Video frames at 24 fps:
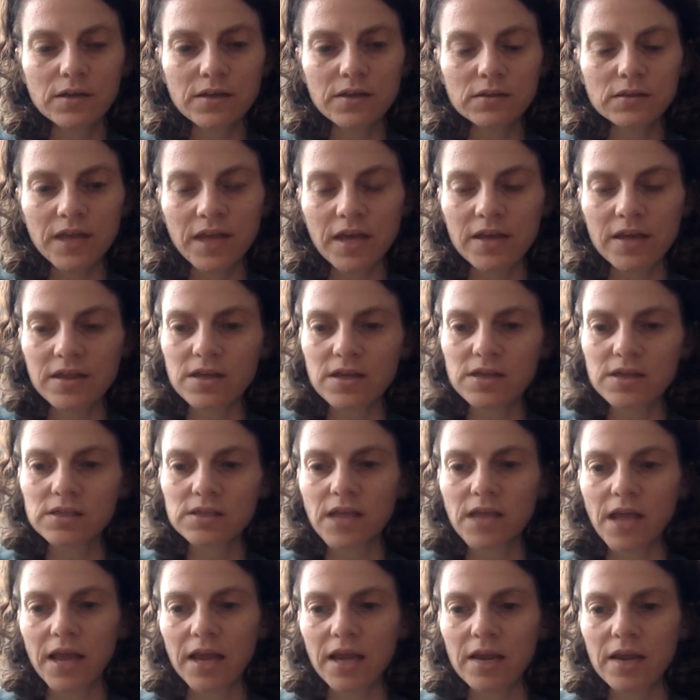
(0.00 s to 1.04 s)
think there's
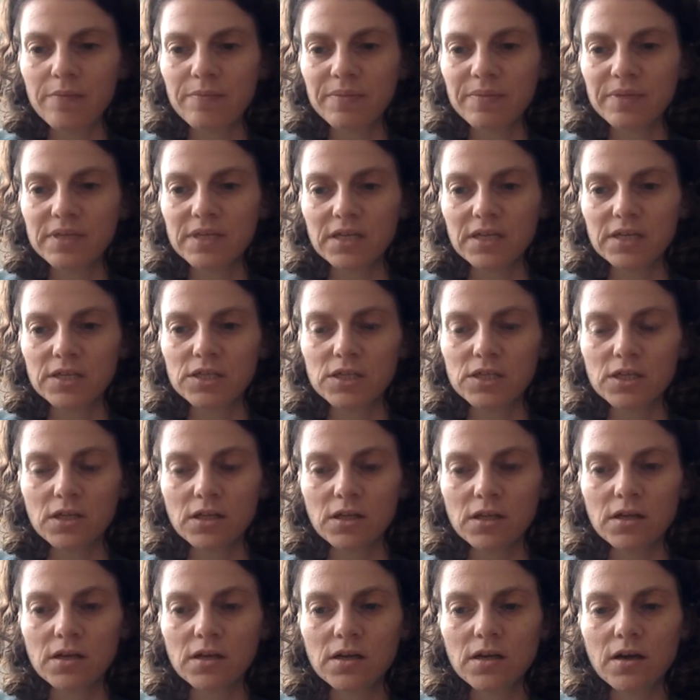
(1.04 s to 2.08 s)
any
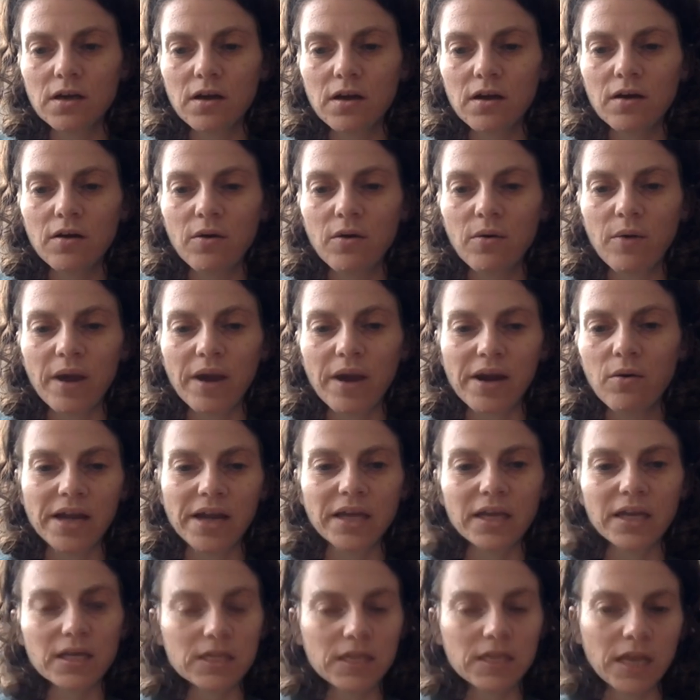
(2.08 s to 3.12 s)
potential where I
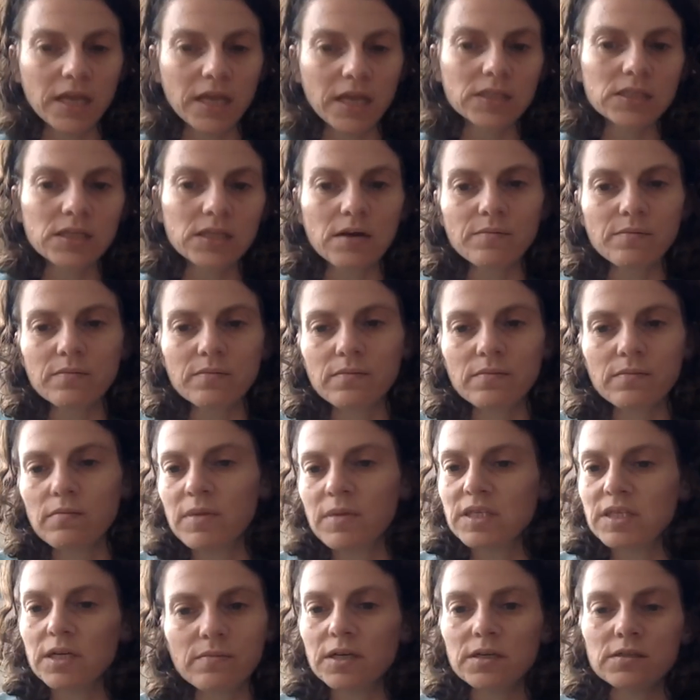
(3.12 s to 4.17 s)
can take some
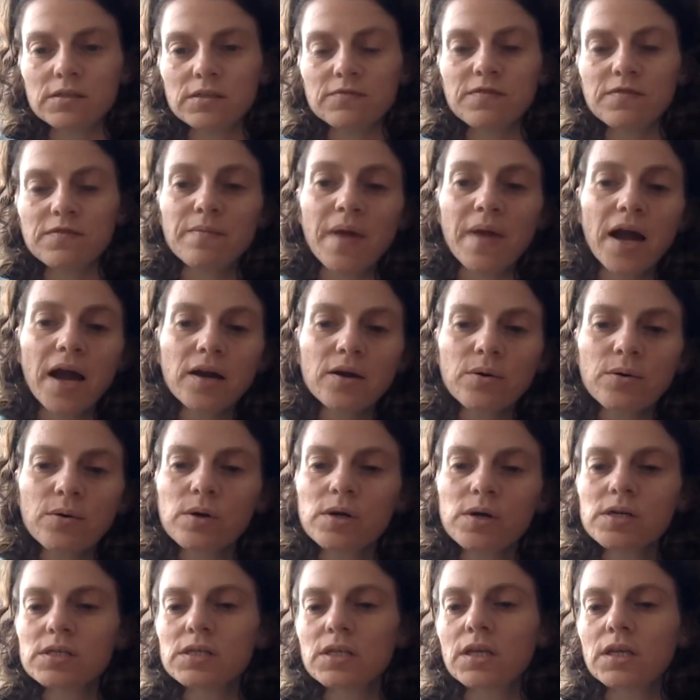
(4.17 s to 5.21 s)
materials from that
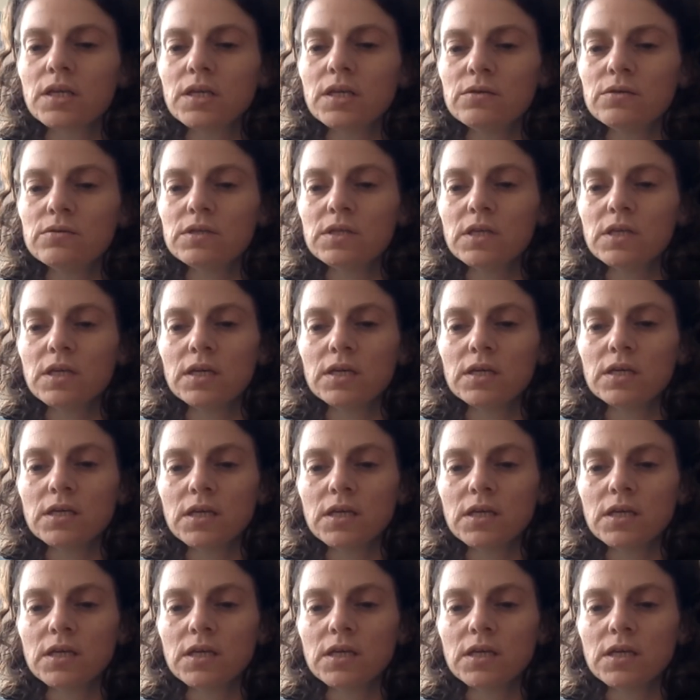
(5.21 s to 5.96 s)
course and use it.